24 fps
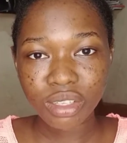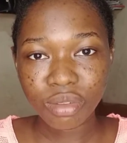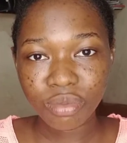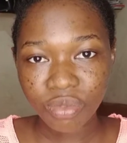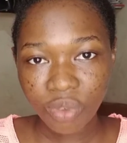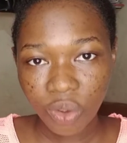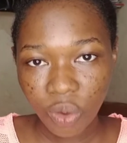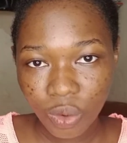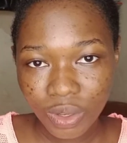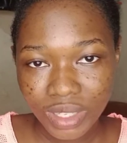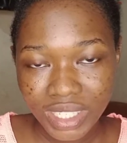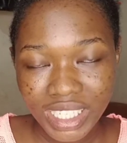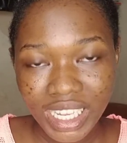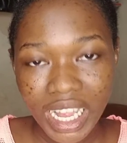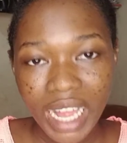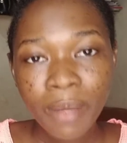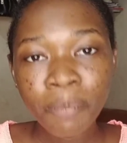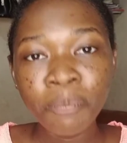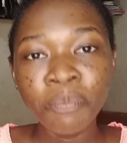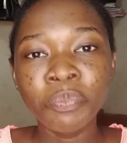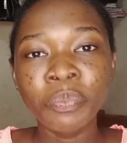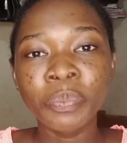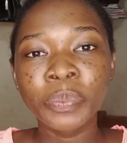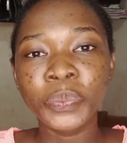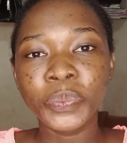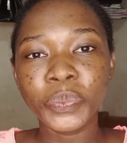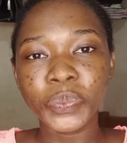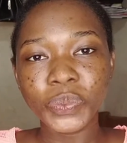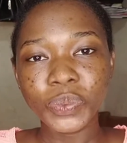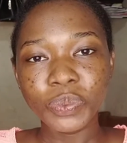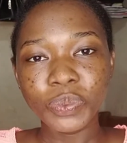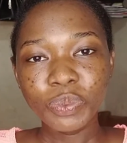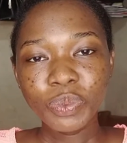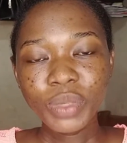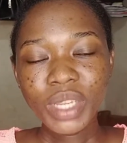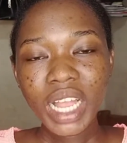of ulcer,
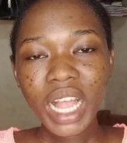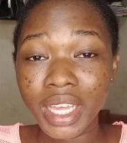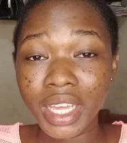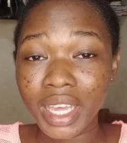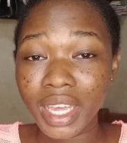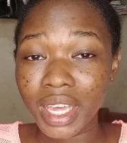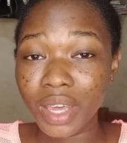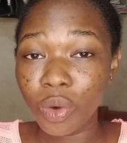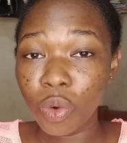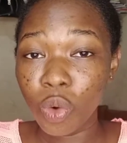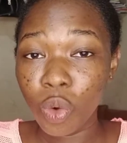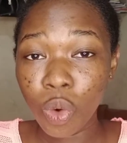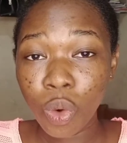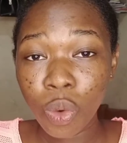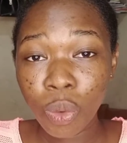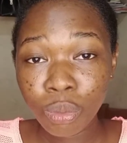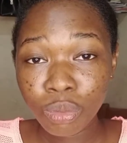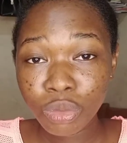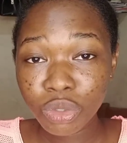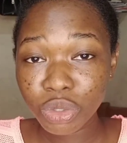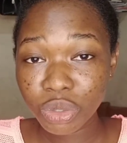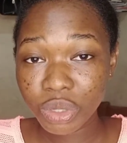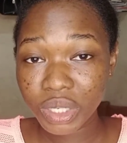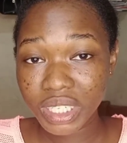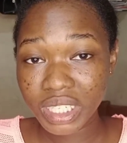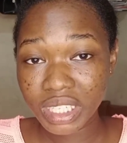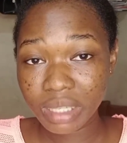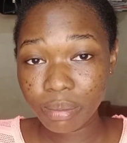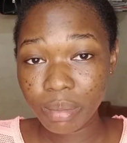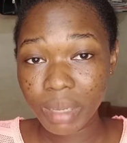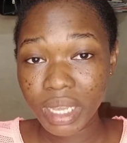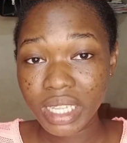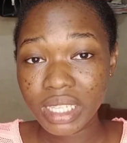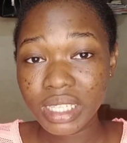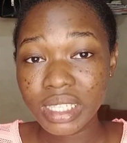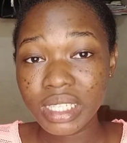the home
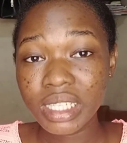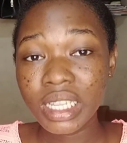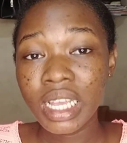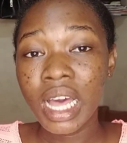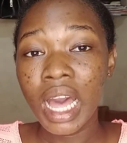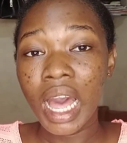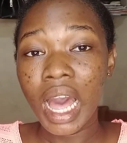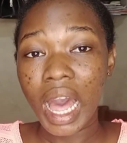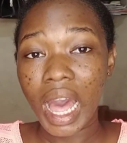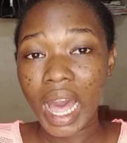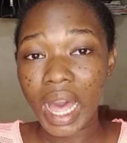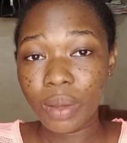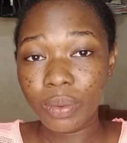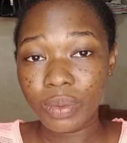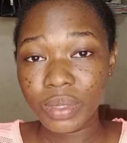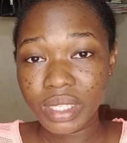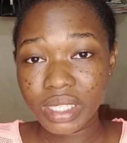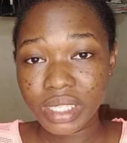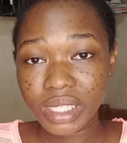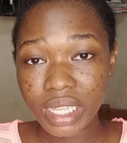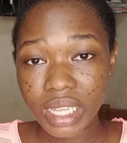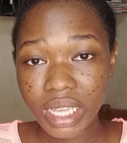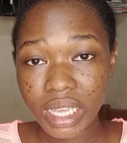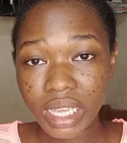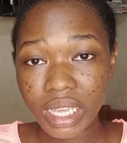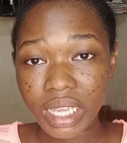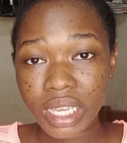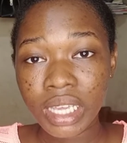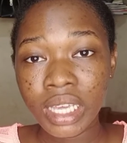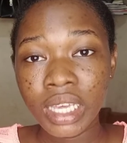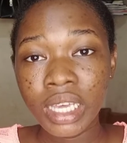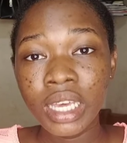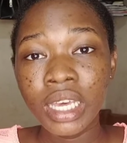treatment, I would say,